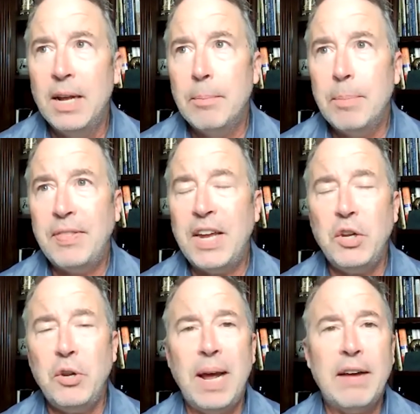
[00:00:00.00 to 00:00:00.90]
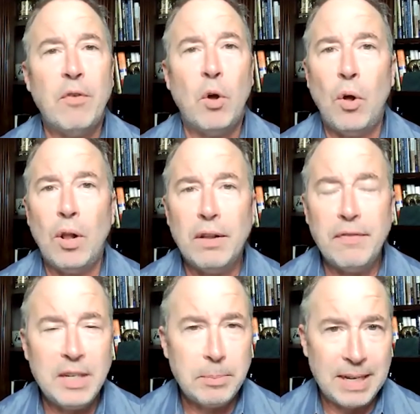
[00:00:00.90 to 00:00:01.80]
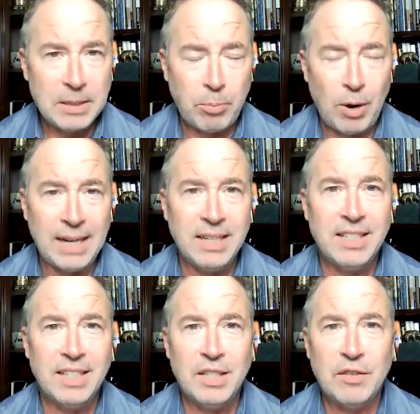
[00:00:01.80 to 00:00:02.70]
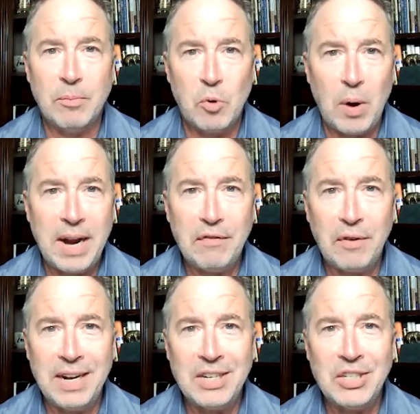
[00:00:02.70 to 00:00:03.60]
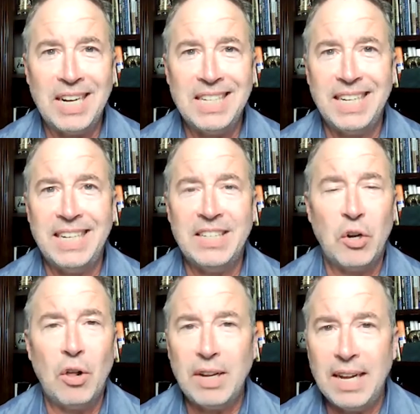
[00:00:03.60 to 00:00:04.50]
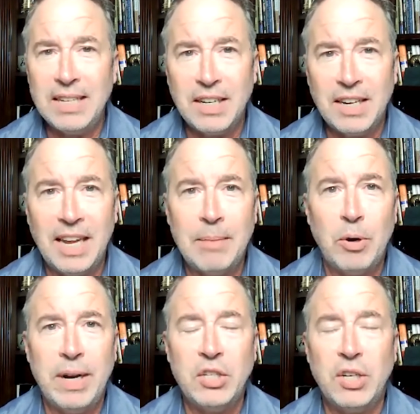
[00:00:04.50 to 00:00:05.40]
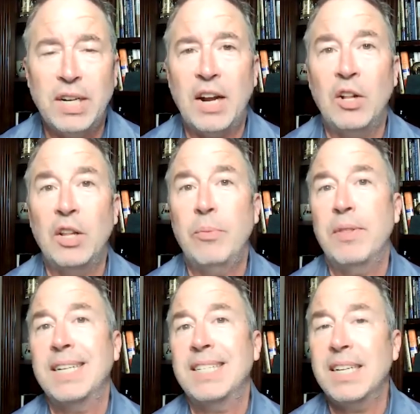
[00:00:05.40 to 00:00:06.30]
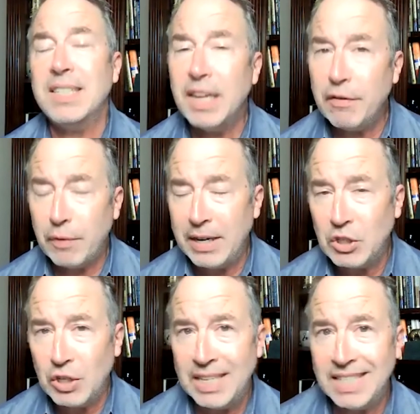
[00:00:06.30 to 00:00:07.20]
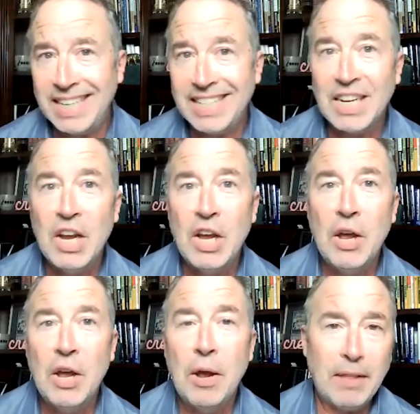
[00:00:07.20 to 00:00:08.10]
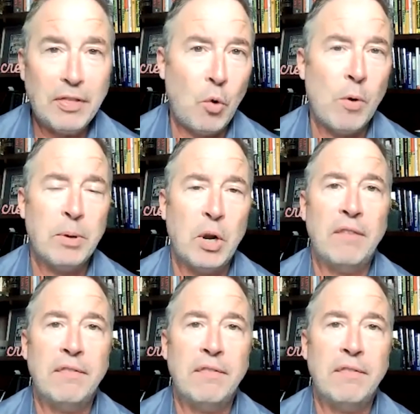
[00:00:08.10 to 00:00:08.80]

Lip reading: But then you have all of these best practices from great franchisees and all kinds of collaboration, not only with existing franchisees, but the corporate